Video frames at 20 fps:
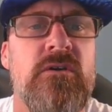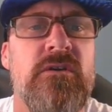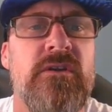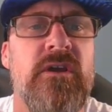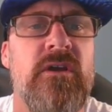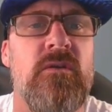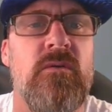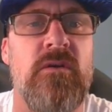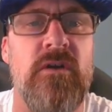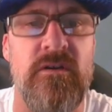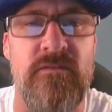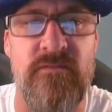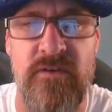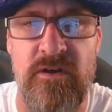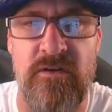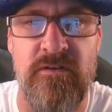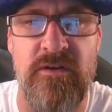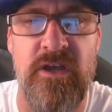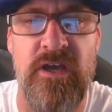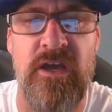and the other one I
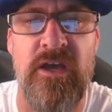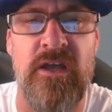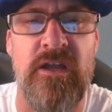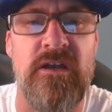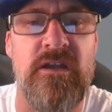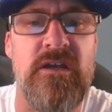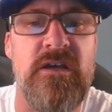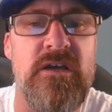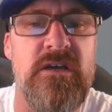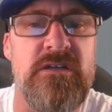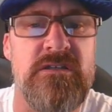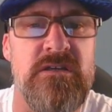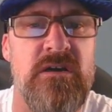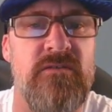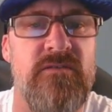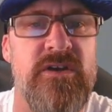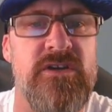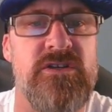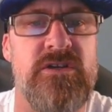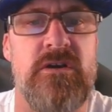found at
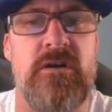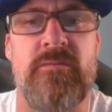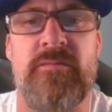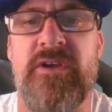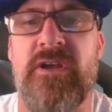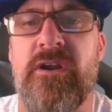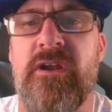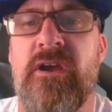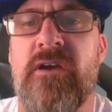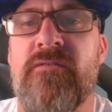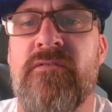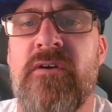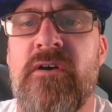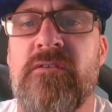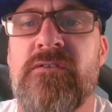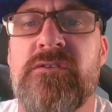Salvation Army on half off.